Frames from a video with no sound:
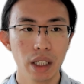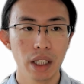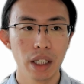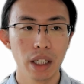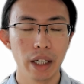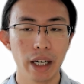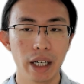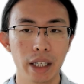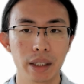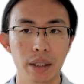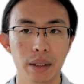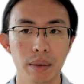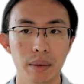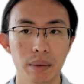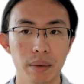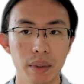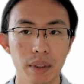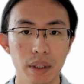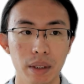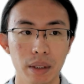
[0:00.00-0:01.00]
and
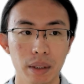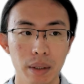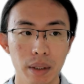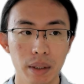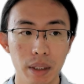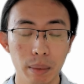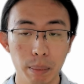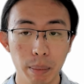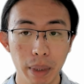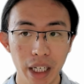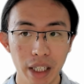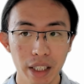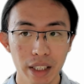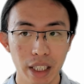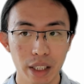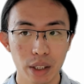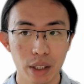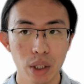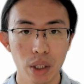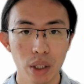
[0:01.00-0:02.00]
compare
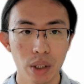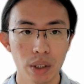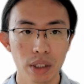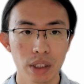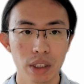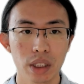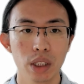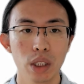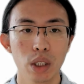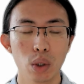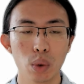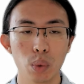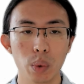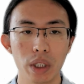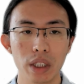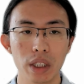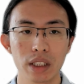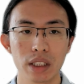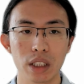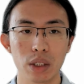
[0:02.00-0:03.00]
that cost
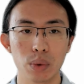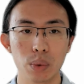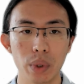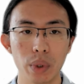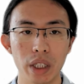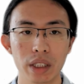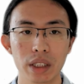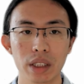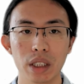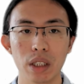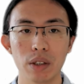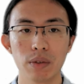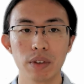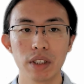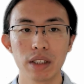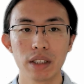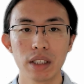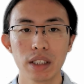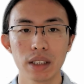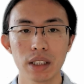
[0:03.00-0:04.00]
with the rest of the
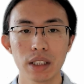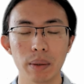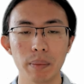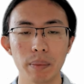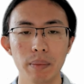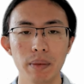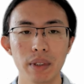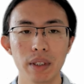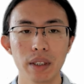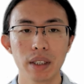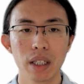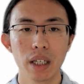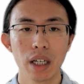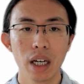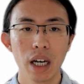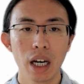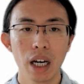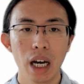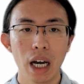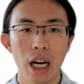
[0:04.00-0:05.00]
system.
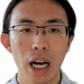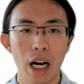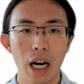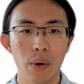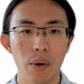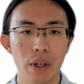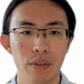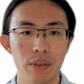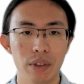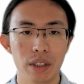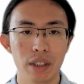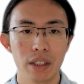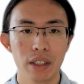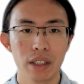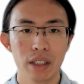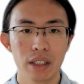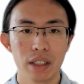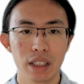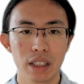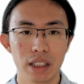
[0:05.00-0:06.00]
However,
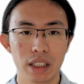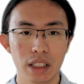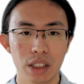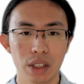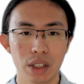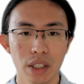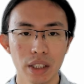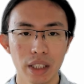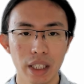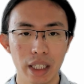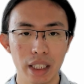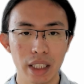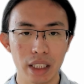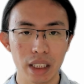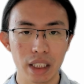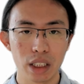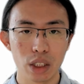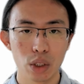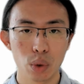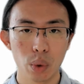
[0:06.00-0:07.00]
this is not an
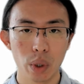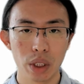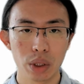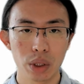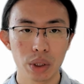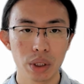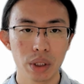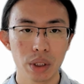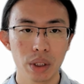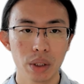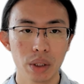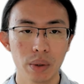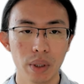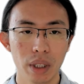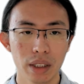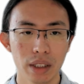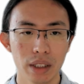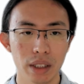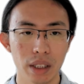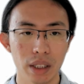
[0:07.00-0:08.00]
easy question to
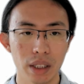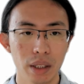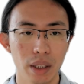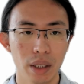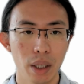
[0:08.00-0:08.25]
answer.